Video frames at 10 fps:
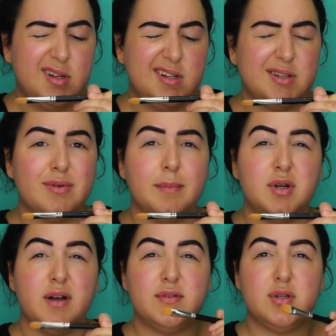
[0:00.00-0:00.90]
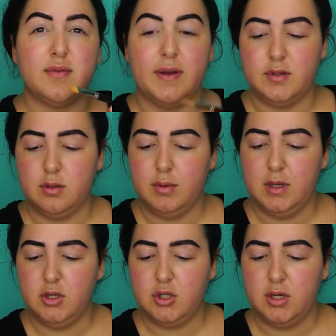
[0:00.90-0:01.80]
it's rubbed off 252
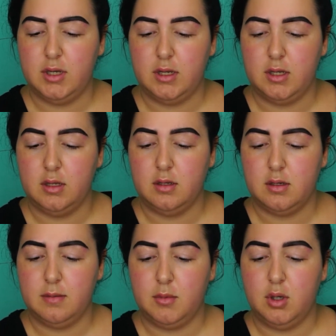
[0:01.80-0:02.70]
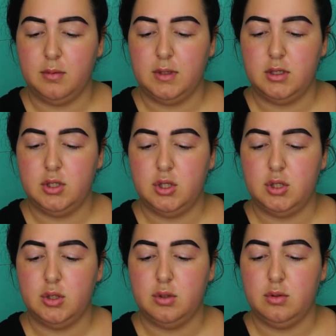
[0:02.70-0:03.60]
brush, and I'm going
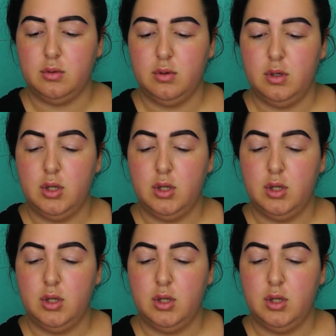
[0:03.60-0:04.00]
to